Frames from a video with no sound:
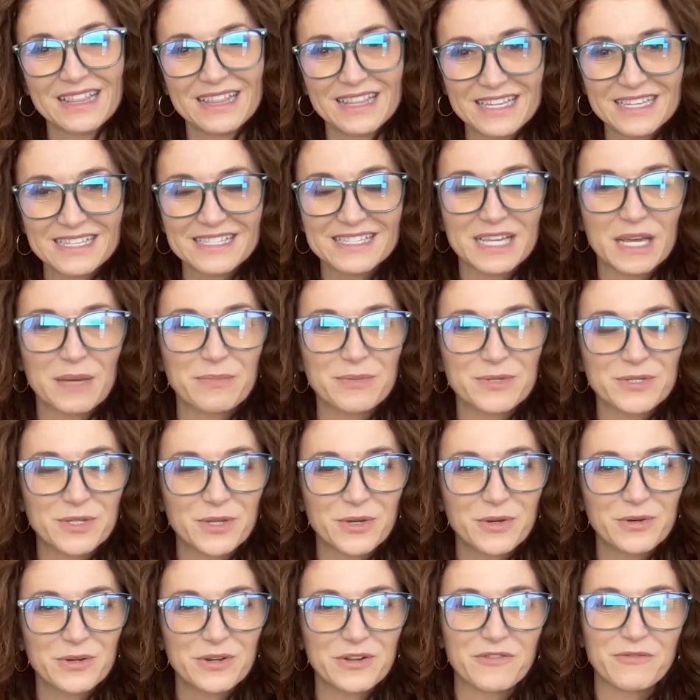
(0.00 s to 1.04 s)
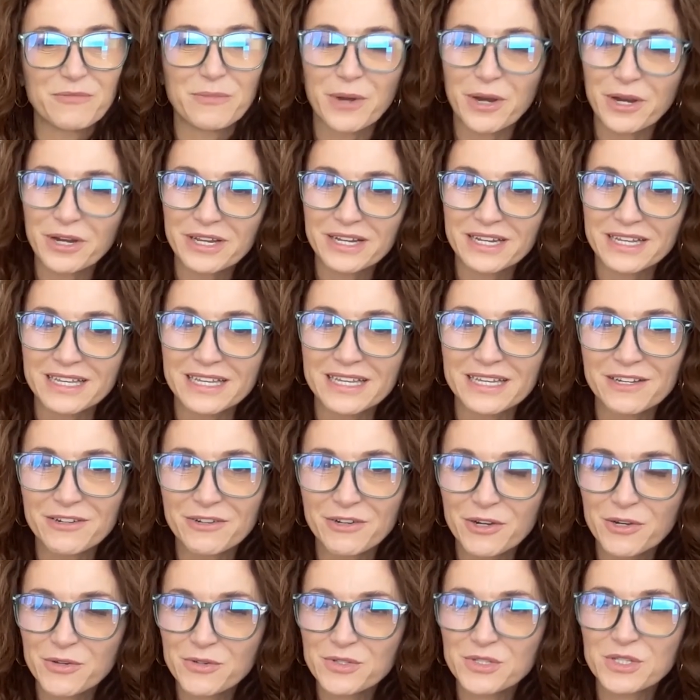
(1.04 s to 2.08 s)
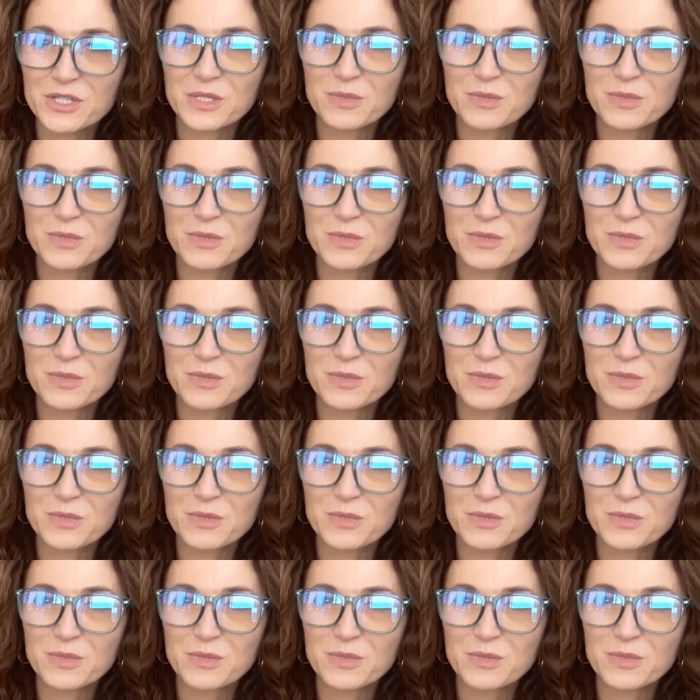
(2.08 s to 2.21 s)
This episode of Marketing Heroes